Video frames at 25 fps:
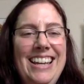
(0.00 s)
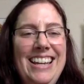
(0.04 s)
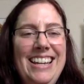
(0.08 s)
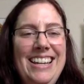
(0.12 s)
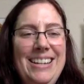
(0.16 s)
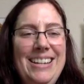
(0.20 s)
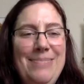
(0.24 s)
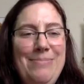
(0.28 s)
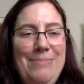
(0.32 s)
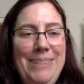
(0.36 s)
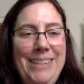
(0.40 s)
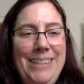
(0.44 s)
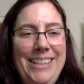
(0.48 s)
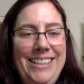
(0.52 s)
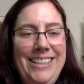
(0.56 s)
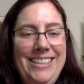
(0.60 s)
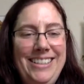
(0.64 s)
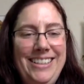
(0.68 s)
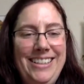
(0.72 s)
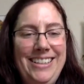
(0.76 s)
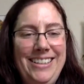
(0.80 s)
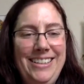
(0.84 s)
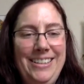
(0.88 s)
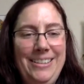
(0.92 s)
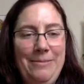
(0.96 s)
But,
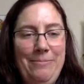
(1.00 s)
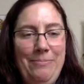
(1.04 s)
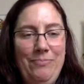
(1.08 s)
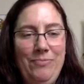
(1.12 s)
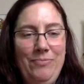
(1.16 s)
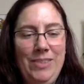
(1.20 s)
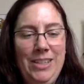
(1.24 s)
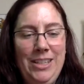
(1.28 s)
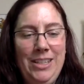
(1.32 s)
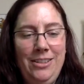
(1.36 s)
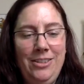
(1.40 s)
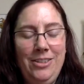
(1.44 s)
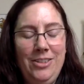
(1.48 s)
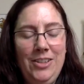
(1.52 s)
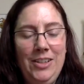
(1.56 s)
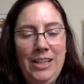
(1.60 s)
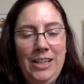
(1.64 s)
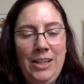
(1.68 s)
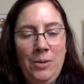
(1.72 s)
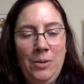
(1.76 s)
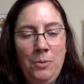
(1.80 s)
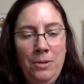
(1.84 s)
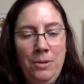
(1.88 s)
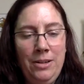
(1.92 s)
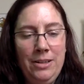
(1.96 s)
you know, you
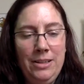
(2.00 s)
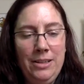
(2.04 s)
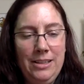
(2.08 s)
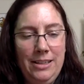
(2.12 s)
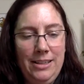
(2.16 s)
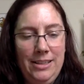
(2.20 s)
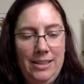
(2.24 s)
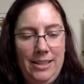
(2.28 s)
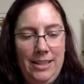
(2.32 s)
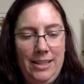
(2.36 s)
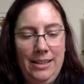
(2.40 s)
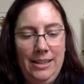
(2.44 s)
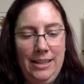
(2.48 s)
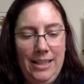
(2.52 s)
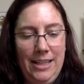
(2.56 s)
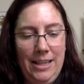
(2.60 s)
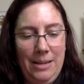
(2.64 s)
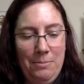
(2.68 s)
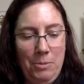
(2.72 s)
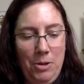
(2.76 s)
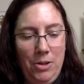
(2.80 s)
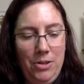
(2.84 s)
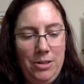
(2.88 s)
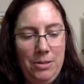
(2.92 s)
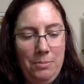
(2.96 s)
get one and suddenly
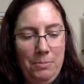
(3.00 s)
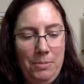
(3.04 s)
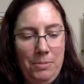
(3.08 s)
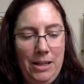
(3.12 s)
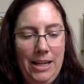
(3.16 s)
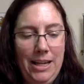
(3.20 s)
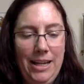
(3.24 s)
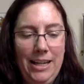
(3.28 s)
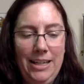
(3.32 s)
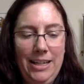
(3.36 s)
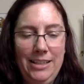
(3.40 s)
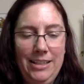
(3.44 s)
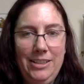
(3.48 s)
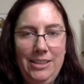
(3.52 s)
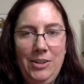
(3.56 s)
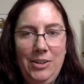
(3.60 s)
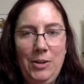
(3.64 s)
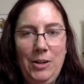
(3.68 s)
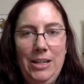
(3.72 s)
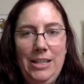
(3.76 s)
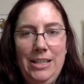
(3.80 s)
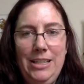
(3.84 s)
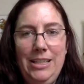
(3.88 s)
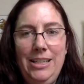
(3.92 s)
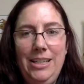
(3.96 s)
they multiply. It's
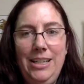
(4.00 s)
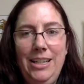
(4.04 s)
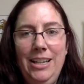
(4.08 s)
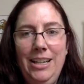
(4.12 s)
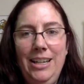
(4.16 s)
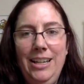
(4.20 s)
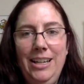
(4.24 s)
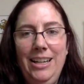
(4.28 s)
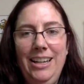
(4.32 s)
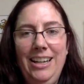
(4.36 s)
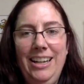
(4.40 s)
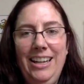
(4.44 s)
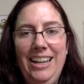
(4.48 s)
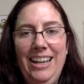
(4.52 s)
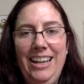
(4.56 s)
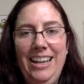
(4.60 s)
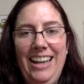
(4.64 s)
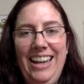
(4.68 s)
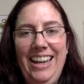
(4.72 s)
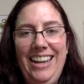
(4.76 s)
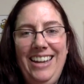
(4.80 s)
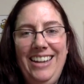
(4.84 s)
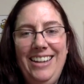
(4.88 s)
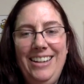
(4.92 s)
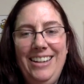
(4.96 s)
crazy.
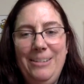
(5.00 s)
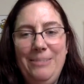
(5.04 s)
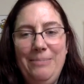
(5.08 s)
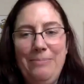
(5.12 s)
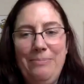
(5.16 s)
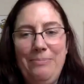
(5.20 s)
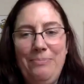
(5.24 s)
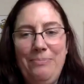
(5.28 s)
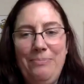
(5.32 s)
But